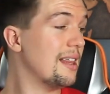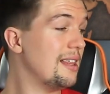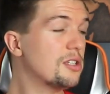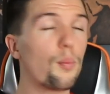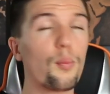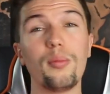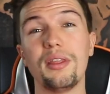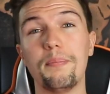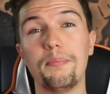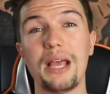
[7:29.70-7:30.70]
these are probably
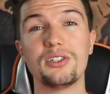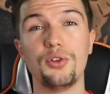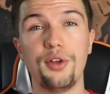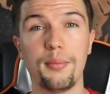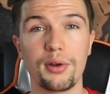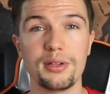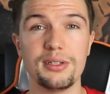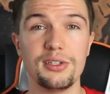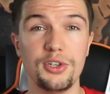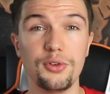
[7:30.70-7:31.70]
the best studio
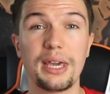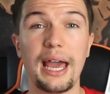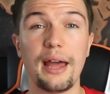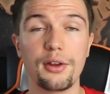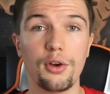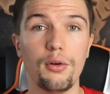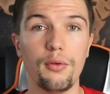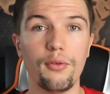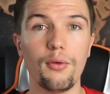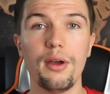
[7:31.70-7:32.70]
monitors you can go
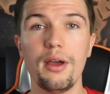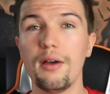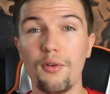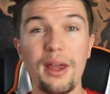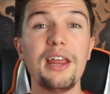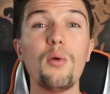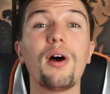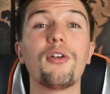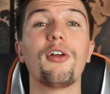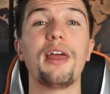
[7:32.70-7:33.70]
for. For
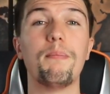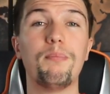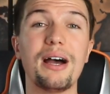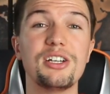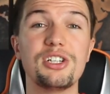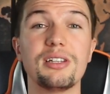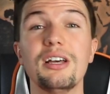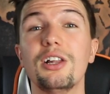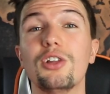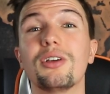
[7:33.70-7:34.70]
anyone on a budget
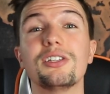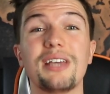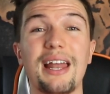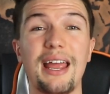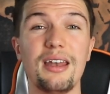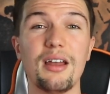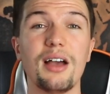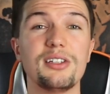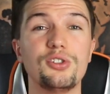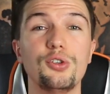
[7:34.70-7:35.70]
looking to get a
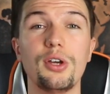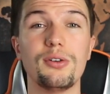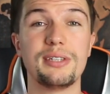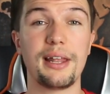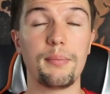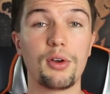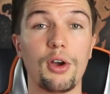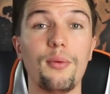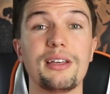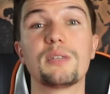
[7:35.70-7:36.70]
nice studio setup
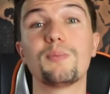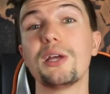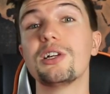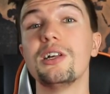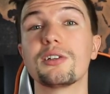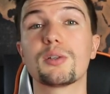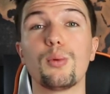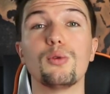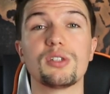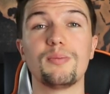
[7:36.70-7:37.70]
going, especially in a
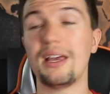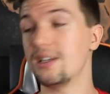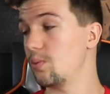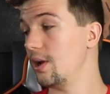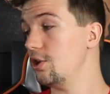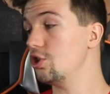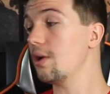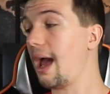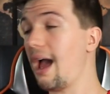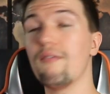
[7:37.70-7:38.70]
small space where you
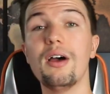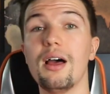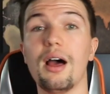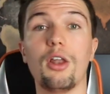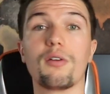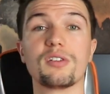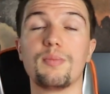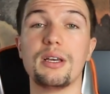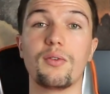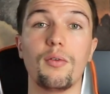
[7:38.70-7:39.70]
don't have a lot of
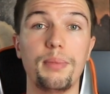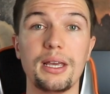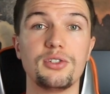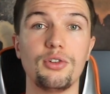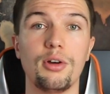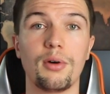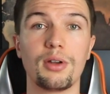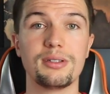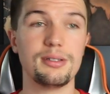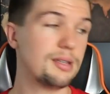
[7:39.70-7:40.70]
space for big studio
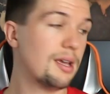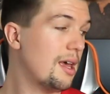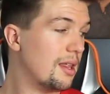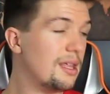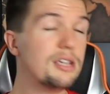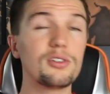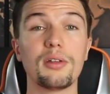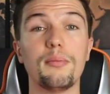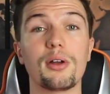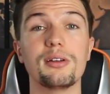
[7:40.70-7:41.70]
monitors, these are
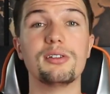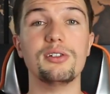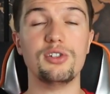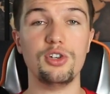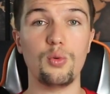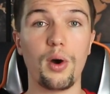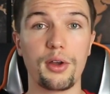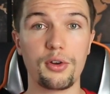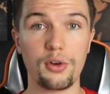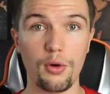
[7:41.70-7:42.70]
the monitors you want
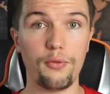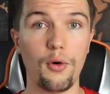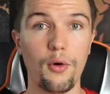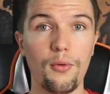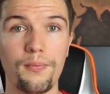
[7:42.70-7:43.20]
to go for.